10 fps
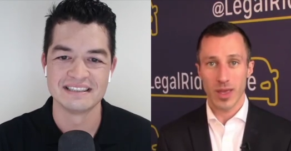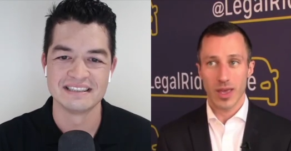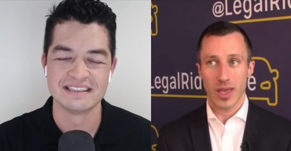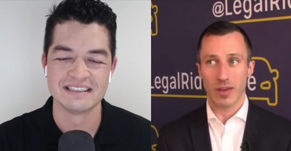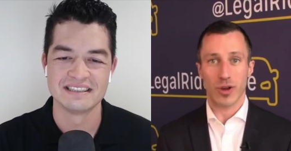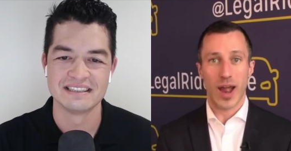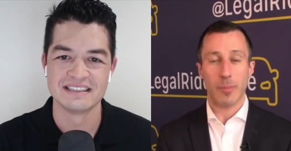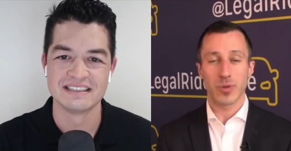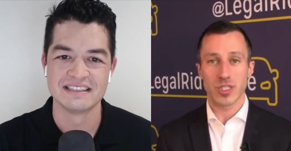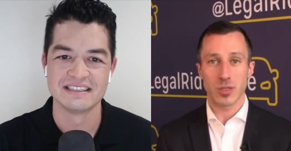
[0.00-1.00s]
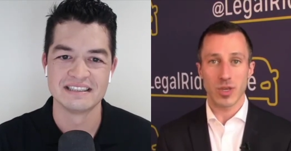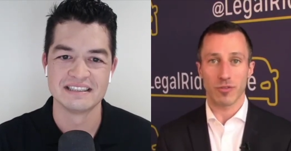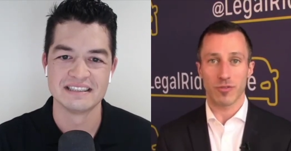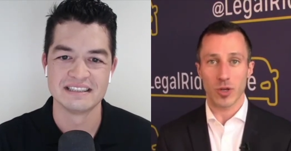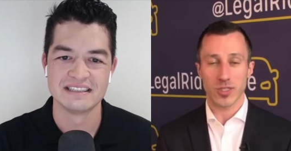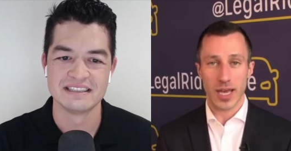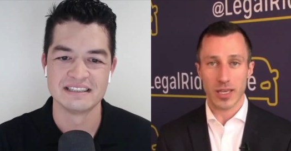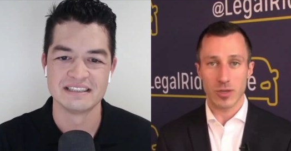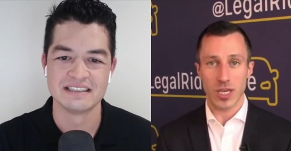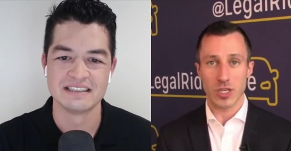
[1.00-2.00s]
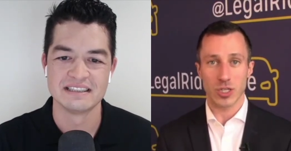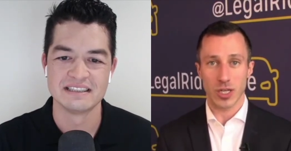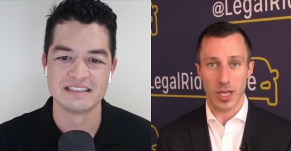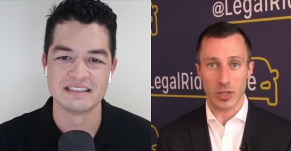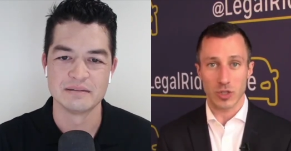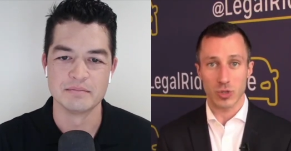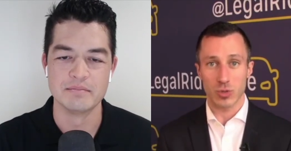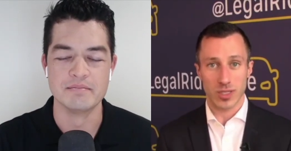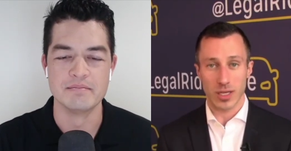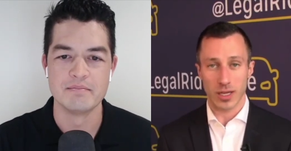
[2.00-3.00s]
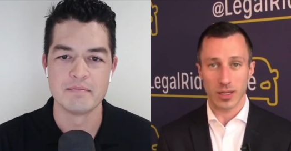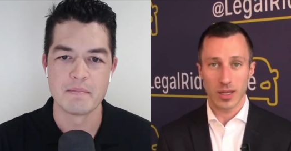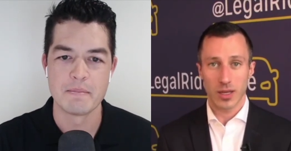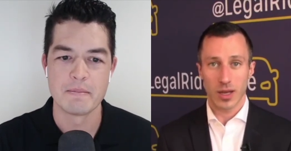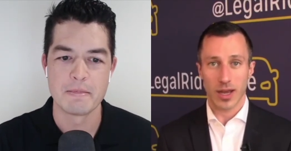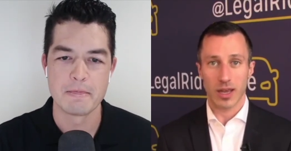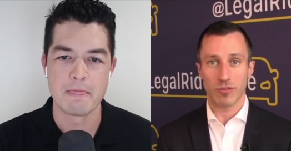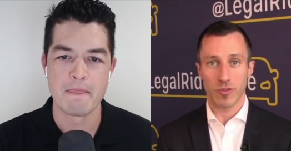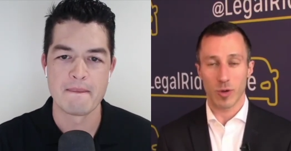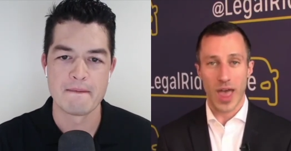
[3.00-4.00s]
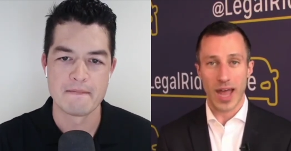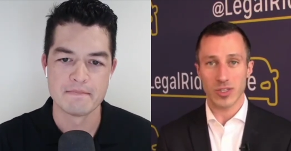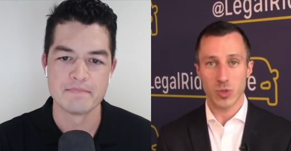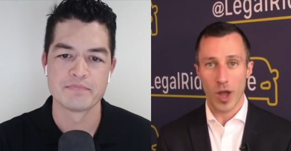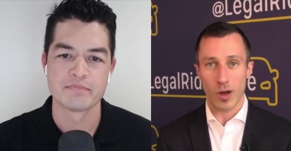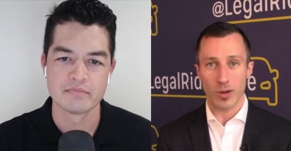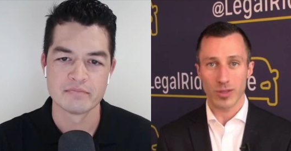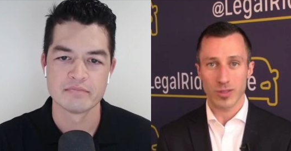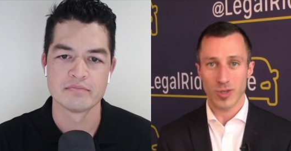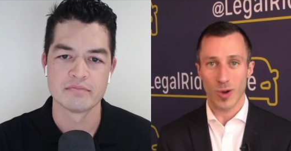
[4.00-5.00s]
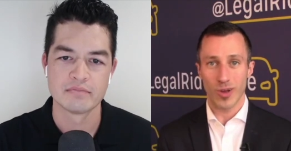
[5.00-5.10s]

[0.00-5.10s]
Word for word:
Speaker 1: If there happens to be a false accusation against you, it's going to uh, mm-hmm. uh, confirm that as well. So